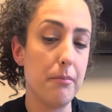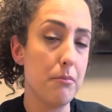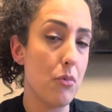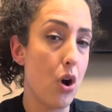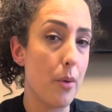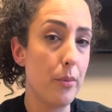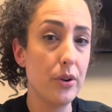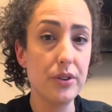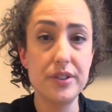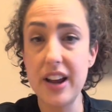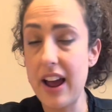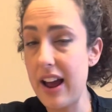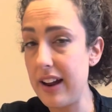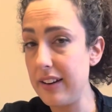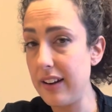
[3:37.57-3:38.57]
mom or
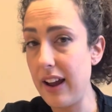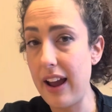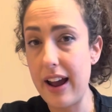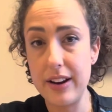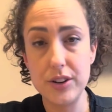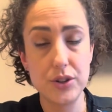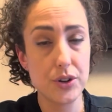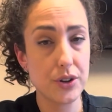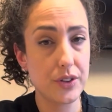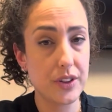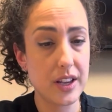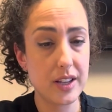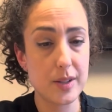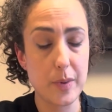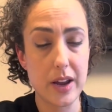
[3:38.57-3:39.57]
dad how to turn
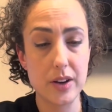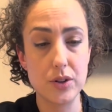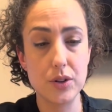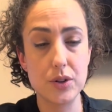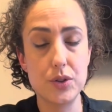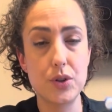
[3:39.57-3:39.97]
the expander.